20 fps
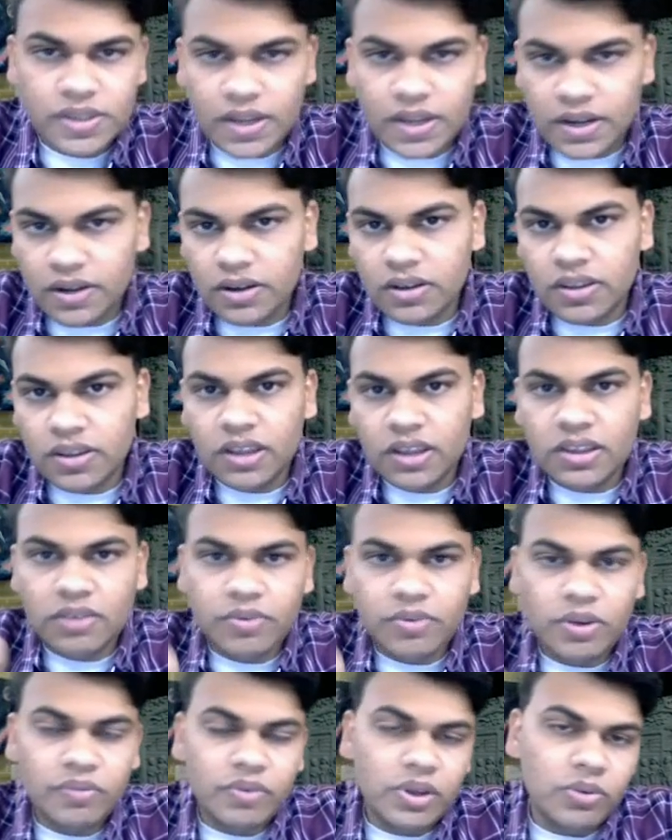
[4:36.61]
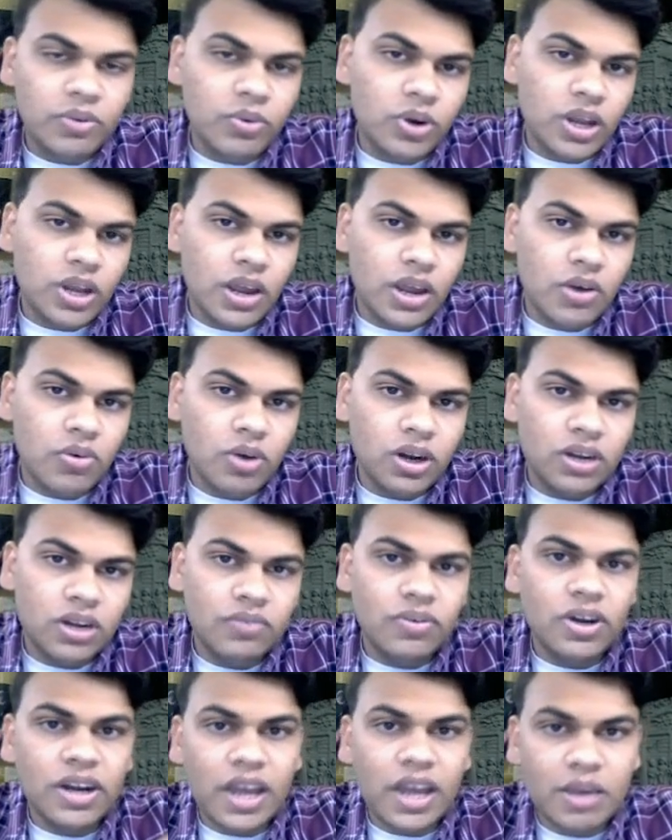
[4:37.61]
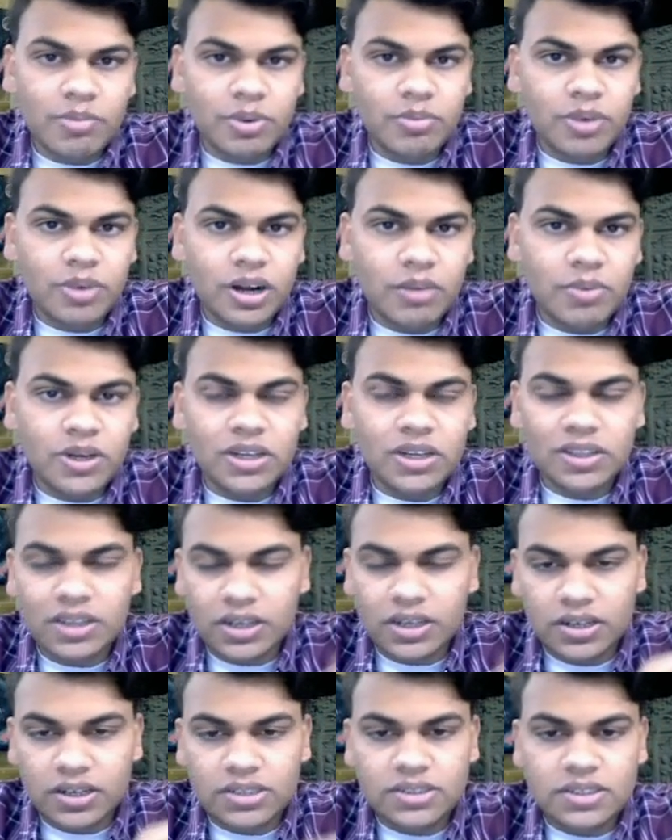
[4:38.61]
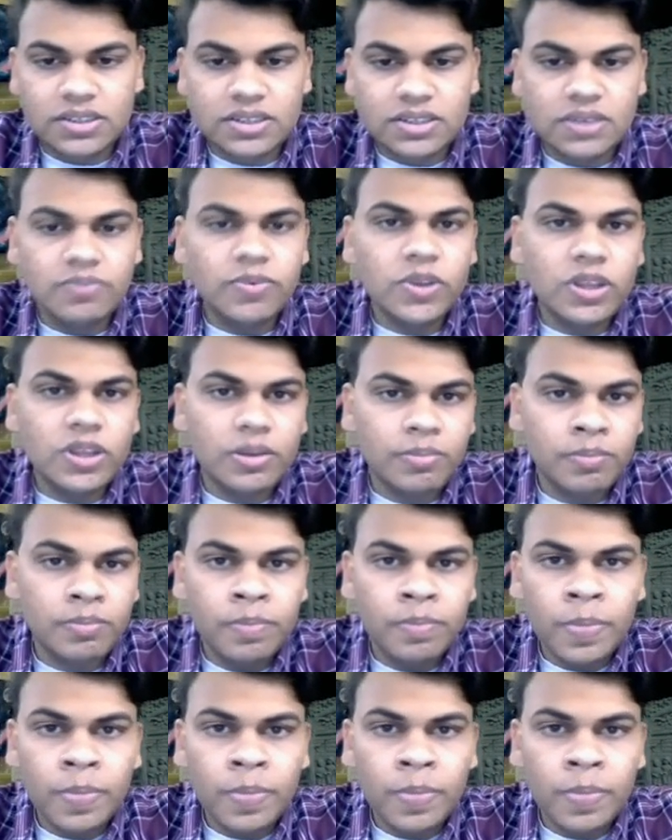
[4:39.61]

Then the other 50 would have a different hyperparameter that does the same for them.